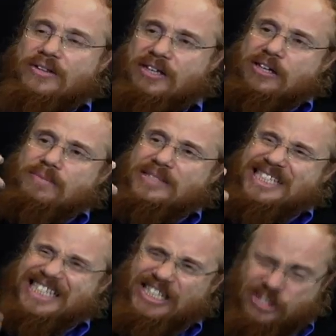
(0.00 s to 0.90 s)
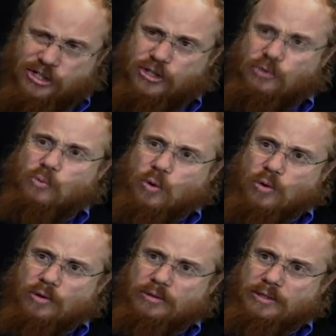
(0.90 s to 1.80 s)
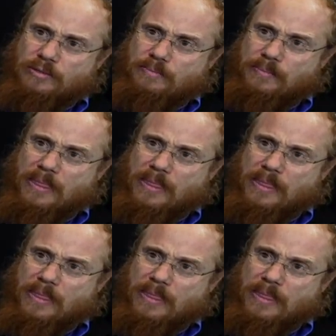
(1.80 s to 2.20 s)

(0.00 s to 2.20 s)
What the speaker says: that comes into the world